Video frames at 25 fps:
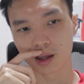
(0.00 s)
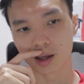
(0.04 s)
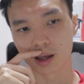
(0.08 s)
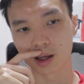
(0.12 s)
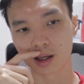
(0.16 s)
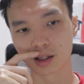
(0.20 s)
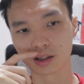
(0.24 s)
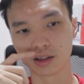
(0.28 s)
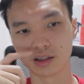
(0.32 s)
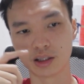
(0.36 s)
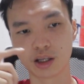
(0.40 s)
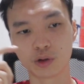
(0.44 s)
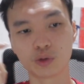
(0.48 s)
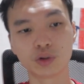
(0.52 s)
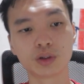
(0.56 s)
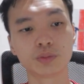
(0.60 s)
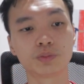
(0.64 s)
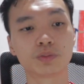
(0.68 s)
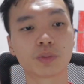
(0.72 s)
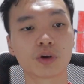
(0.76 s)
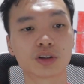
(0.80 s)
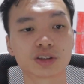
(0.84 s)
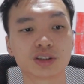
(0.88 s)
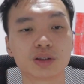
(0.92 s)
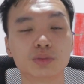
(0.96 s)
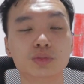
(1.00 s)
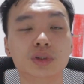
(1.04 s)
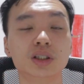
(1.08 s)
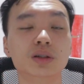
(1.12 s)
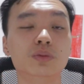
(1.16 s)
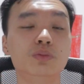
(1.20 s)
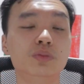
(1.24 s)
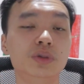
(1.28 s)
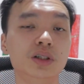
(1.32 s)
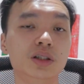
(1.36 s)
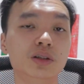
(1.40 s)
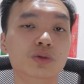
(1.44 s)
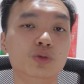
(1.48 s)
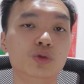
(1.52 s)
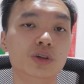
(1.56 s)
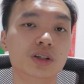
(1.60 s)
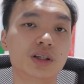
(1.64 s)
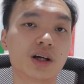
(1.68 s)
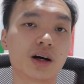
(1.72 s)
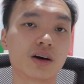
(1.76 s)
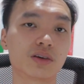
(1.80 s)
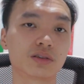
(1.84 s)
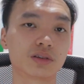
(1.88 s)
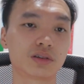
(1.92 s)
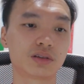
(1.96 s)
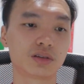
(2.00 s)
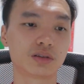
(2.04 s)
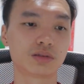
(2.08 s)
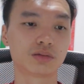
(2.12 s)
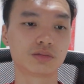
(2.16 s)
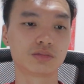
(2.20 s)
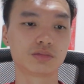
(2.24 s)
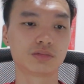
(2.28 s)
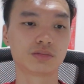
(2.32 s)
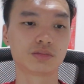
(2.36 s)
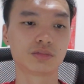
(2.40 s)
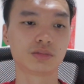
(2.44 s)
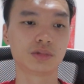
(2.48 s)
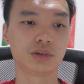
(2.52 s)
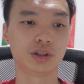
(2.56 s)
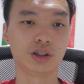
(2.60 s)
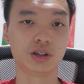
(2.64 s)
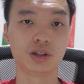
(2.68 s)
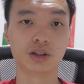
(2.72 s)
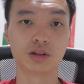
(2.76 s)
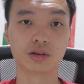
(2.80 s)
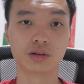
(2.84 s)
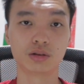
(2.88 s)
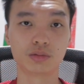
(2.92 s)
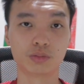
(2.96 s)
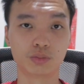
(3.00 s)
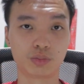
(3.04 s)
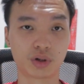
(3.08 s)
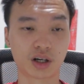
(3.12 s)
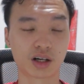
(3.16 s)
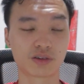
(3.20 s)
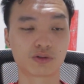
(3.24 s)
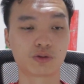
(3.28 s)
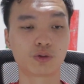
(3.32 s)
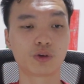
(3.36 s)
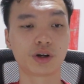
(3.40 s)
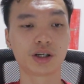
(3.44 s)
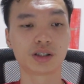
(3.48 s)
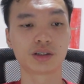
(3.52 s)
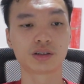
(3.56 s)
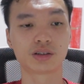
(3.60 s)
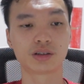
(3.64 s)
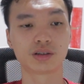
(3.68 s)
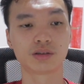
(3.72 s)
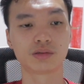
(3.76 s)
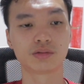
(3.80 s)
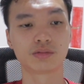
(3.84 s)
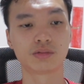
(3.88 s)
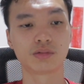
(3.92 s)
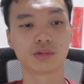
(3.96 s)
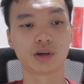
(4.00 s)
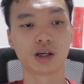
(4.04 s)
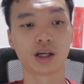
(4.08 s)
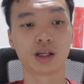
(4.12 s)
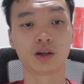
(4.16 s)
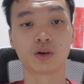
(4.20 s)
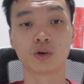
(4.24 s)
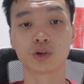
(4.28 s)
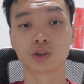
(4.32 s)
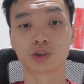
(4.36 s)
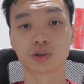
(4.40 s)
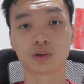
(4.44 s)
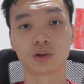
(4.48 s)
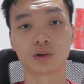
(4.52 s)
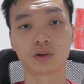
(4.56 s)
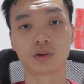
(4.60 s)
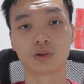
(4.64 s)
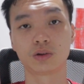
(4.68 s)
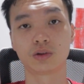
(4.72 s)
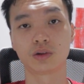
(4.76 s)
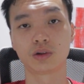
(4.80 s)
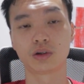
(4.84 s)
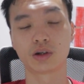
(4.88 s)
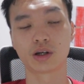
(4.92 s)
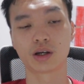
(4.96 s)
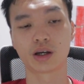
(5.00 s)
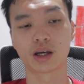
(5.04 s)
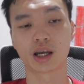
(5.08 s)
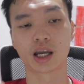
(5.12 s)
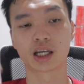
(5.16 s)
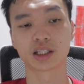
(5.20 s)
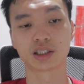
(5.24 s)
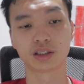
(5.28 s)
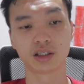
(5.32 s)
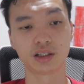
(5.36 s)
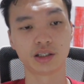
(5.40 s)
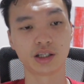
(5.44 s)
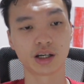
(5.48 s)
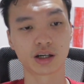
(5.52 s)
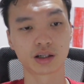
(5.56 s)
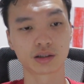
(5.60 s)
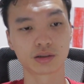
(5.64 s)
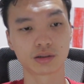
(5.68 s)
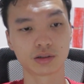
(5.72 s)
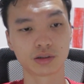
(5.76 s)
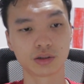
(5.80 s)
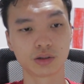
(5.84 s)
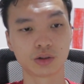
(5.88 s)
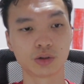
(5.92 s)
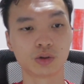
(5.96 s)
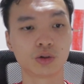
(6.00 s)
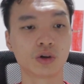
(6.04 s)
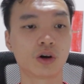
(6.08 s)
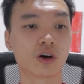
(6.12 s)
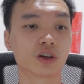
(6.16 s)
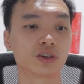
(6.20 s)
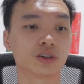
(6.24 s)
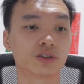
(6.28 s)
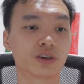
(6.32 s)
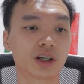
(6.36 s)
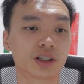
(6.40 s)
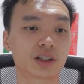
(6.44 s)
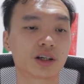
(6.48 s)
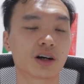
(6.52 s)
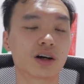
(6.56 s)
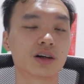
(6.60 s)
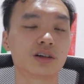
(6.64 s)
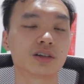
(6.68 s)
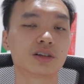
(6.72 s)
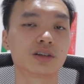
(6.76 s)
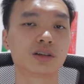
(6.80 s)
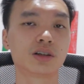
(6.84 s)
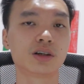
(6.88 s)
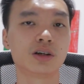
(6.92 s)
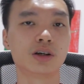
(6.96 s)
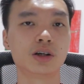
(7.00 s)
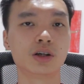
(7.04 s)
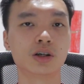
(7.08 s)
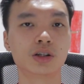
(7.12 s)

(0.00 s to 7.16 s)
And they will possibly be without Braithwaite and also Ashley Young, who got red carded.